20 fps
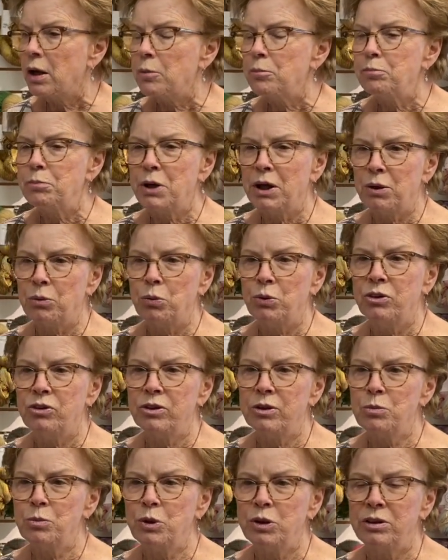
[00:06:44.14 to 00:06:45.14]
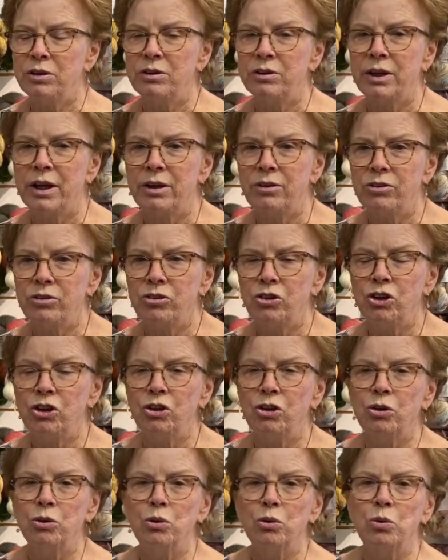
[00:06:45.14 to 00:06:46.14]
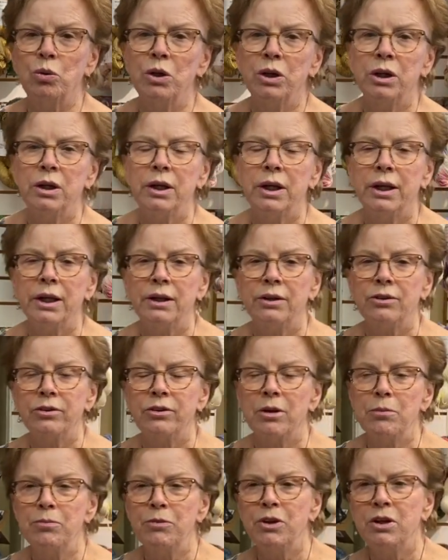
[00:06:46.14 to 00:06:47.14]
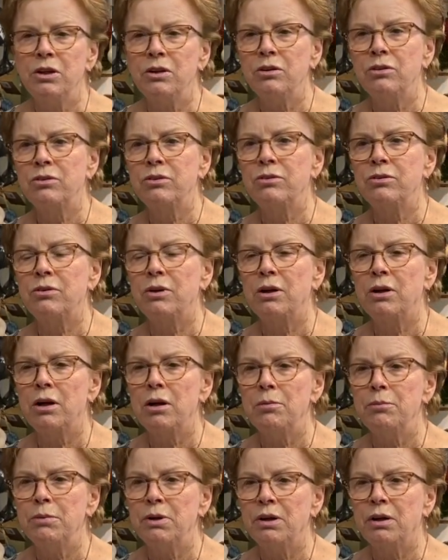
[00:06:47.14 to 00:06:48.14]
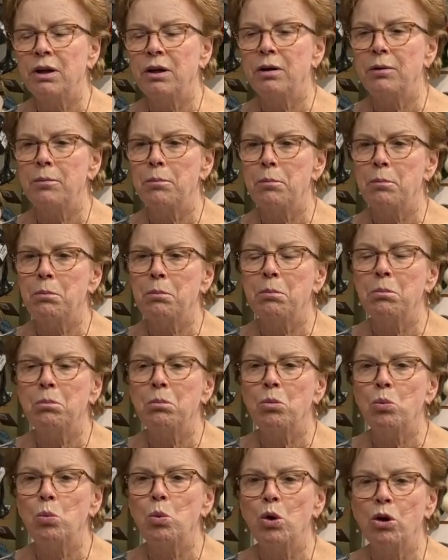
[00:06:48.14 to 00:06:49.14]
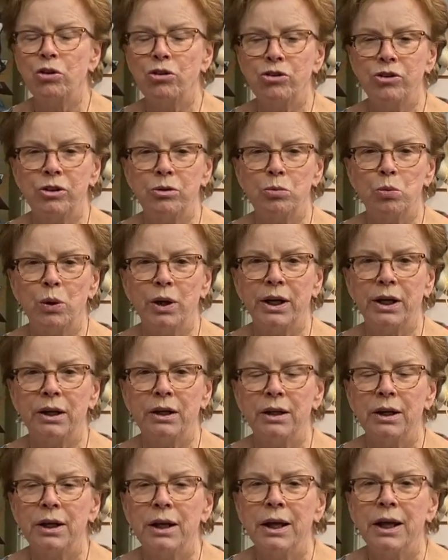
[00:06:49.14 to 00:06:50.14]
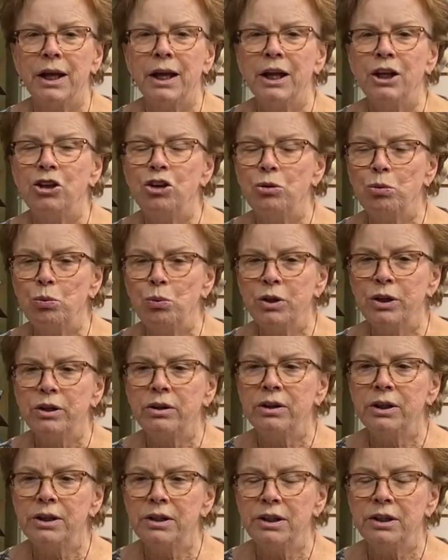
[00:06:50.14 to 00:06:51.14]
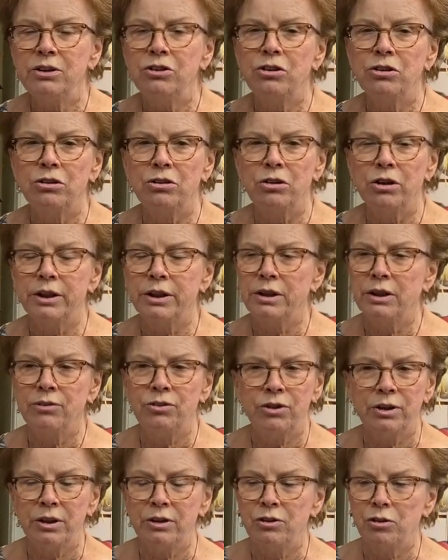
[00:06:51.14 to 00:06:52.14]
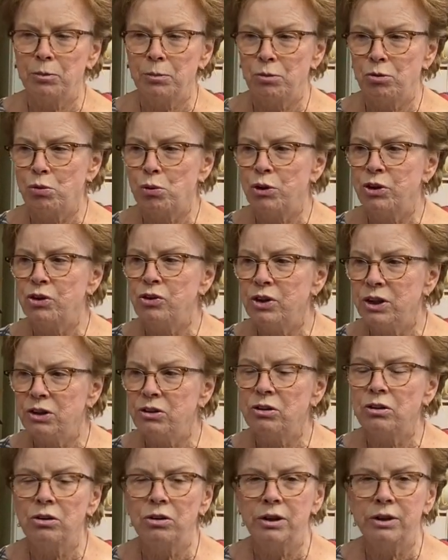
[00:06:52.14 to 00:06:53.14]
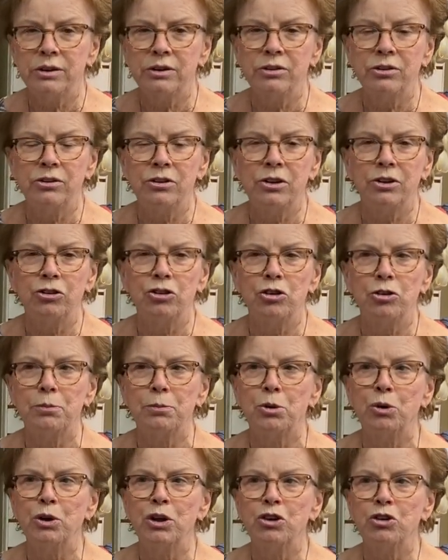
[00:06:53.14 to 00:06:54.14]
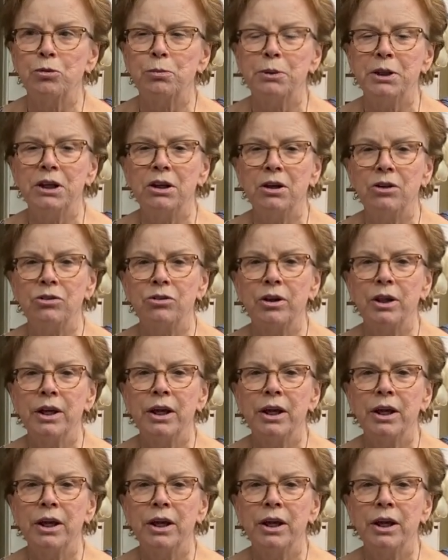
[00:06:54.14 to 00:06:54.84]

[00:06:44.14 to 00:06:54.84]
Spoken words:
But when someone says to you something is a worsted weight, you really need to look, and I've said this before, you need to look at the stitches per inch, because